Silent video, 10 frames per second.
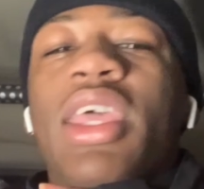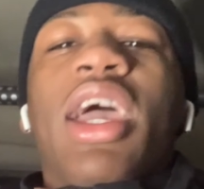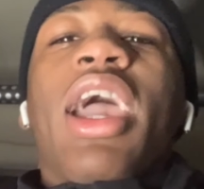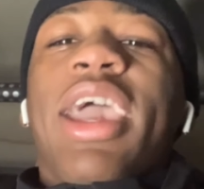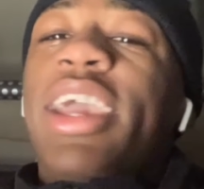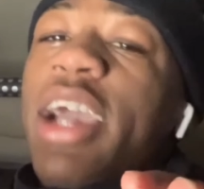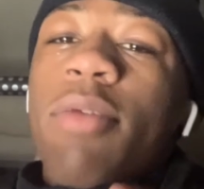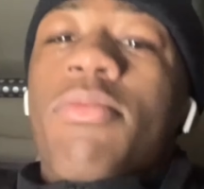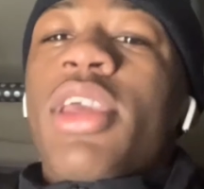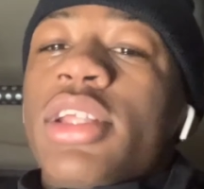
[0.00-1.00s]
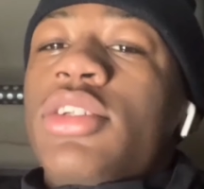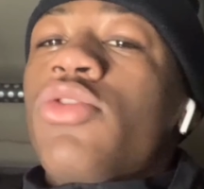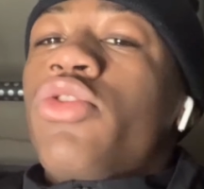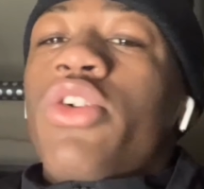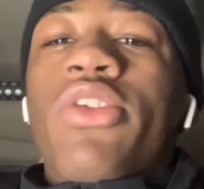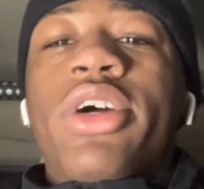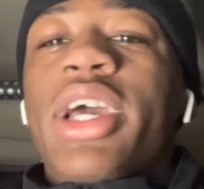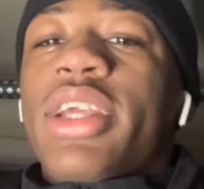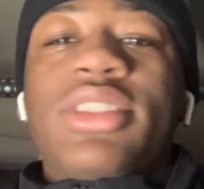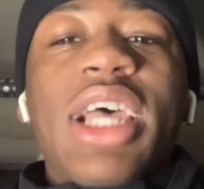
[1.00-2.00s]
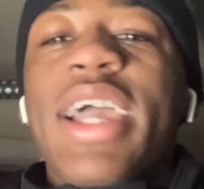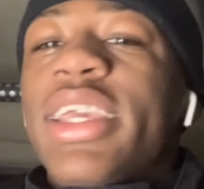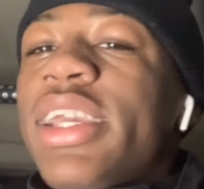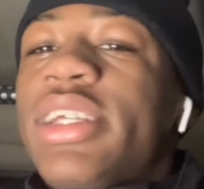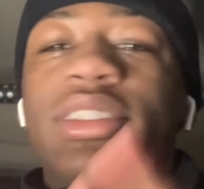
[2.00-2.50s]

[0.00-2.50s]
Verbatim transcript: And he got men too. Go look at it. Jackets,